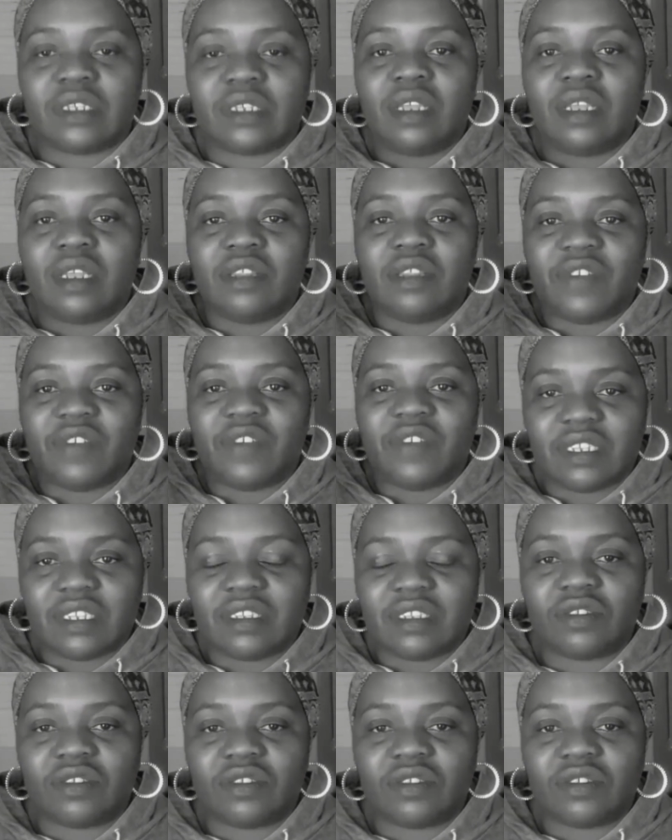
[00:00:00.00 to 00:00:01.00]
The
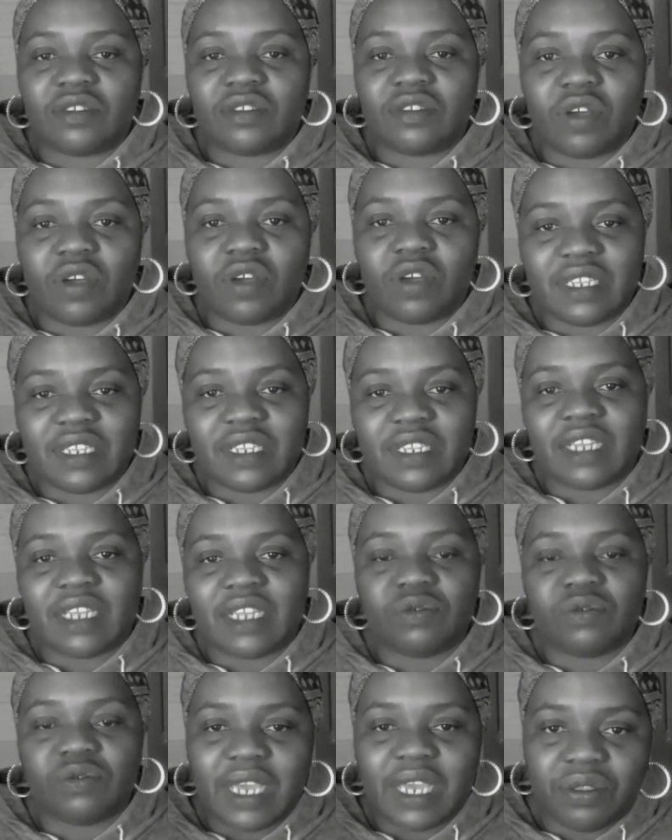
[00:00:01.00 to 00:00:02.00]
first talk after that will
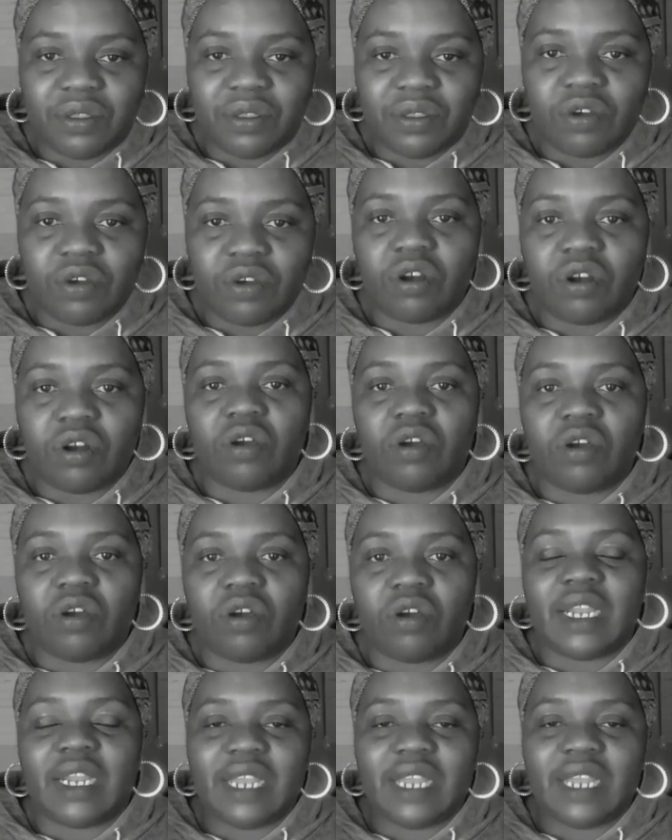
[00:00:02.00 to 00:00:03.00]
be at 3 o'clock,
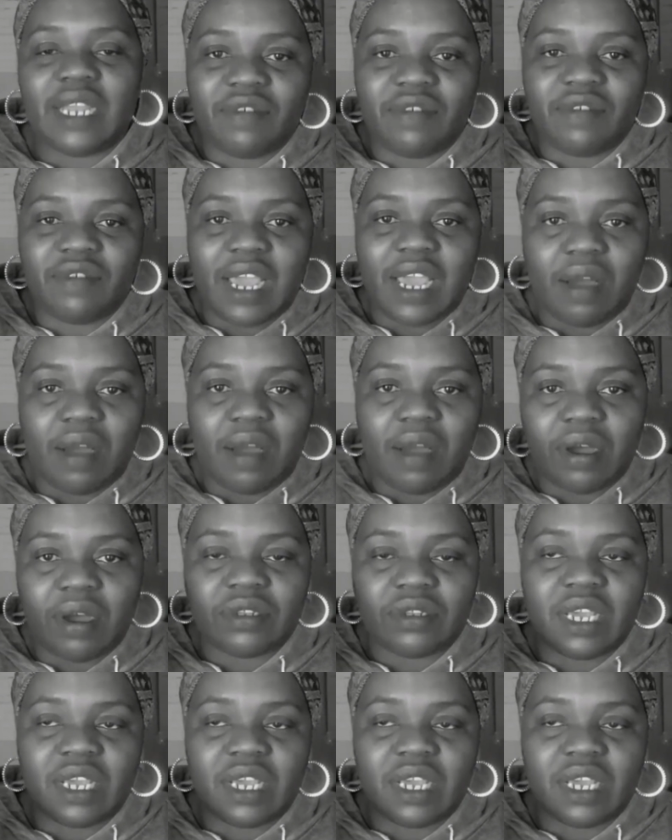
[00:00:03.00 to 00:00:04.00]
and every hour on the
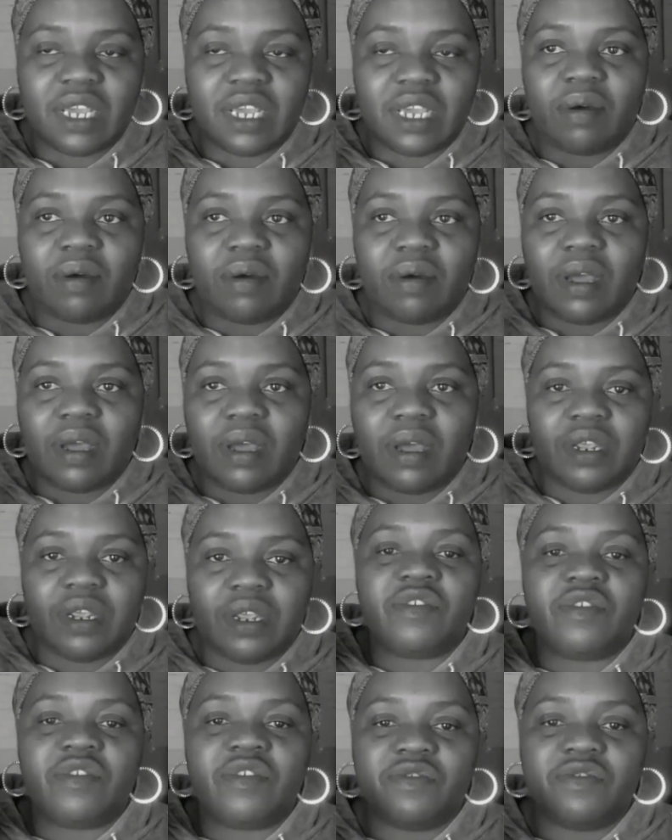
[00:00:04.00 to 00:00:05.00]
hour, 3,
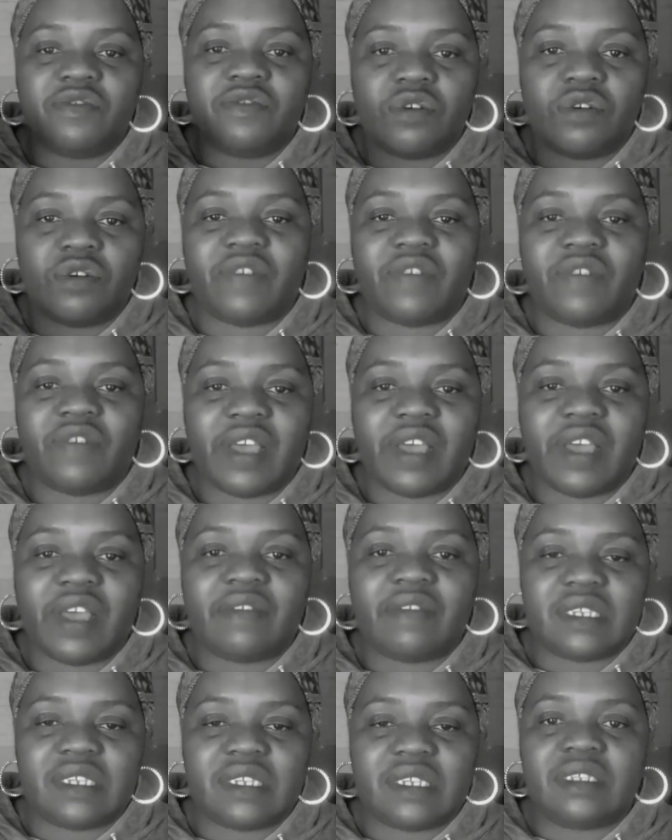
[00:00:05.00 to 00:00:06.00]
4, 5,
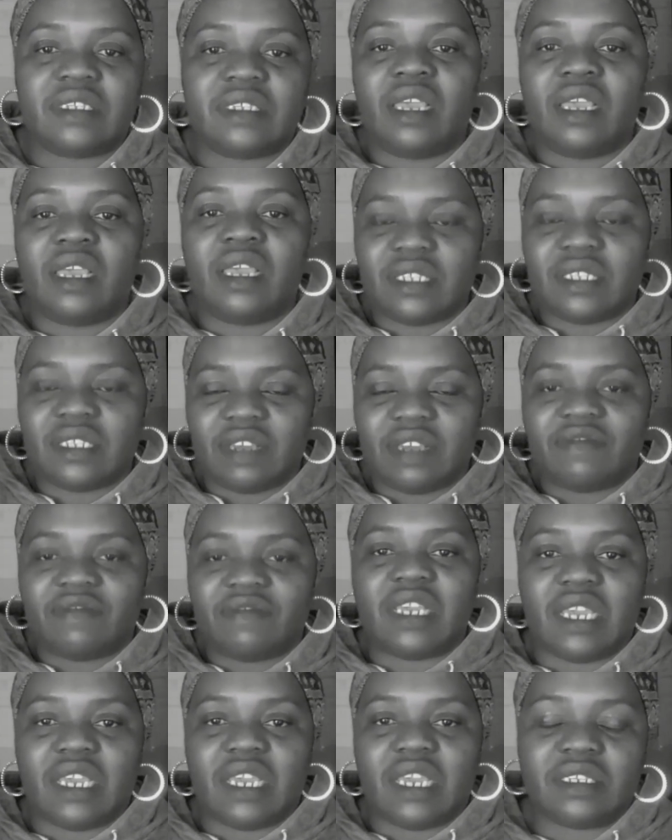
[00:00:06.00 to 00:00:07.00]
6, 7,
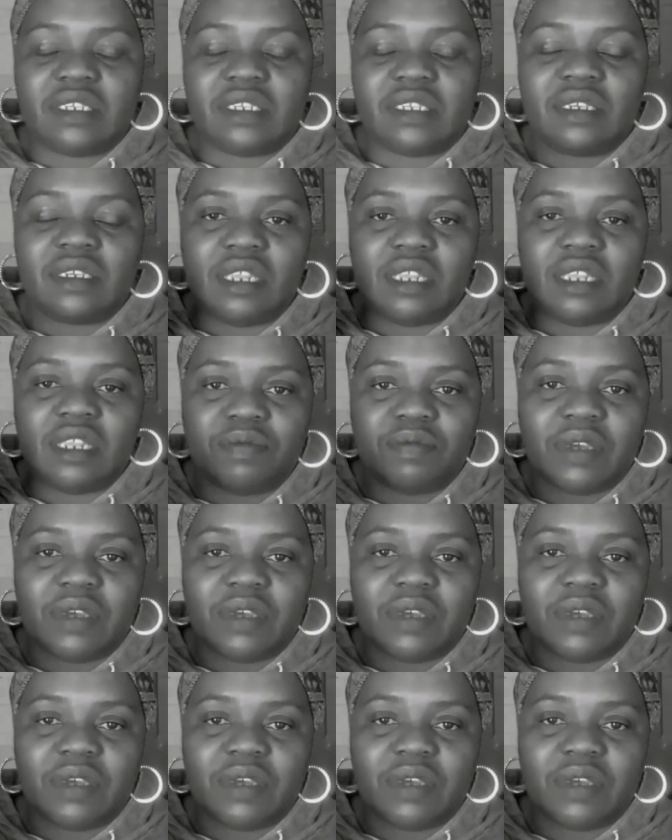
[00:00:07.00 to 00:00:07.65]
8, there'll be